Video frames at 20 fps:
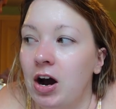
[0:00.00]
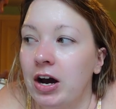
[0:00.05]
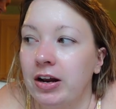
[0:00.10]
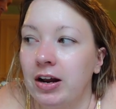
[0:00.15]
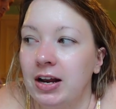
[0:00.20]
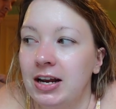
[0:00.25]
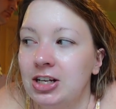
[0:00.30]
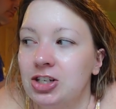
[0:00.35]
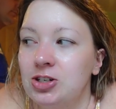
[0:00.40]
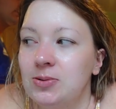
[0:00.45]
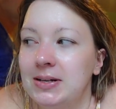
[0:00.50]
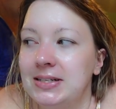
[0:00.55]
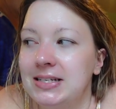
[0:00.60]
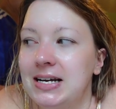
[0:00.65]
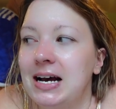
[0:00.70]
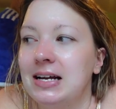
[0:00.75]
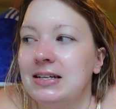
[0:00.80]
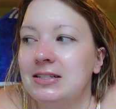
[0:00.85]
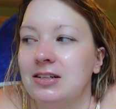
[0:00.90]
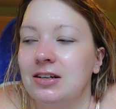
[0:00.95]
And I literally went
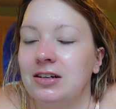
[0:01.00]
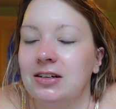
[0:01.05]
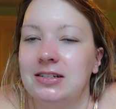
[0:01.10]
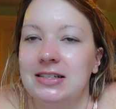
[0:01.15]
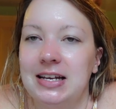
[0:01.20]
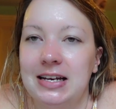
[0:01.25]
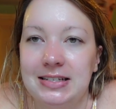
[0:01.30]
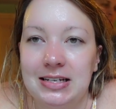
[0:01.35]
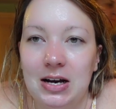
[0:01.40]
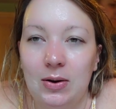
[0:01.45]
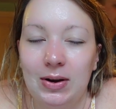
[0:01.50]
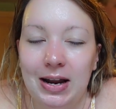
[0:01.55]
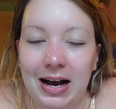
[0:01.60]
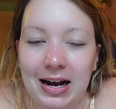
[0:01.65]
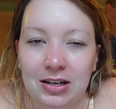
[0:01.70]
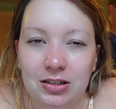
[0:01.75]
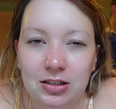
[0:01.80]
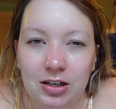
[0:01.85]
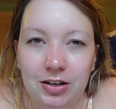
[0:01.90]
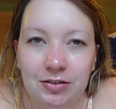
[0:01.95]
to Asda because they sell
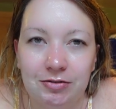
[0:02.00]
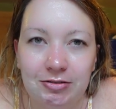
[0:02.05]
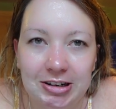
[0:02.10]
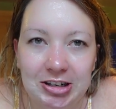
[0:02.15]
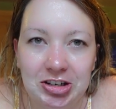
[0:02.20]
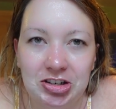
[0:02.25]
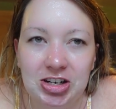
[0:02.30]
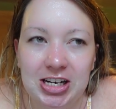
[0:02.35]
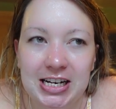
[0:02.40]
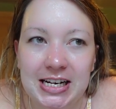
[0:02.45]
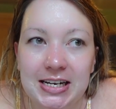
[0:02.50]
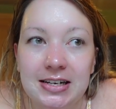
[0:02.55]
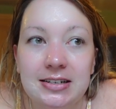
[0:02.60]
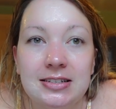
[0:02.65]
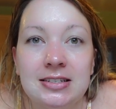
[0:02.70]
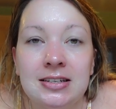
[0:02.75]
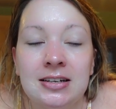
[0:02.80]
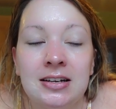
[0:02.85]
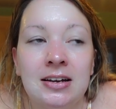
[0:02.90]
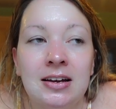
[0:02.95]
lacto-free
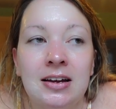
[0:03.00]
cheese.